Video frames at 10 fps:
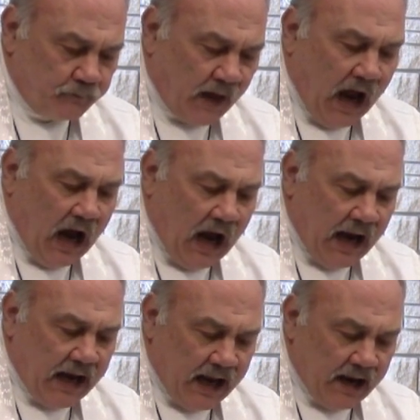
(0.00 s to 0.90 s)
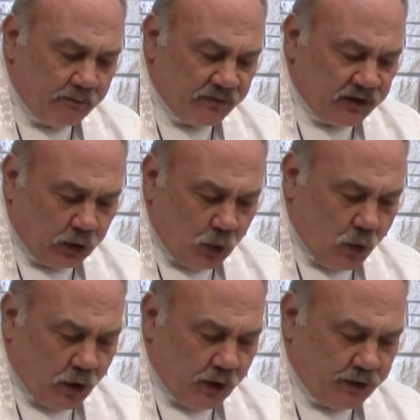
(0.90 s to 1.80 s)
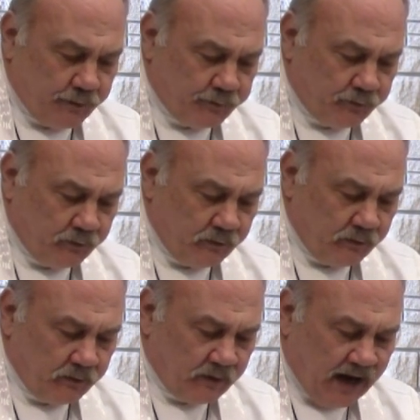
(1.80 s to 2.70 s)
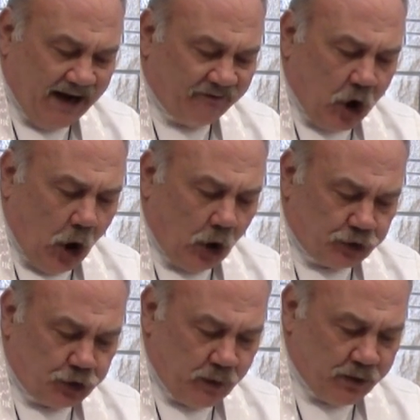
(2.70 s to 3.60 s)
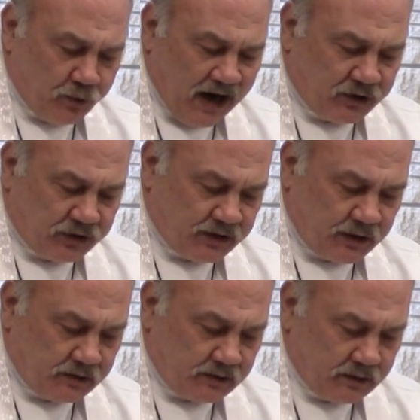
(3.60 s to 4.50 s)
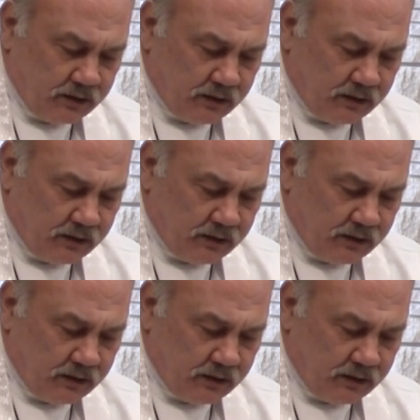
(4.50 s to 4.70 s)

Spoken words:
I am the Lord. I have called you in righteousness.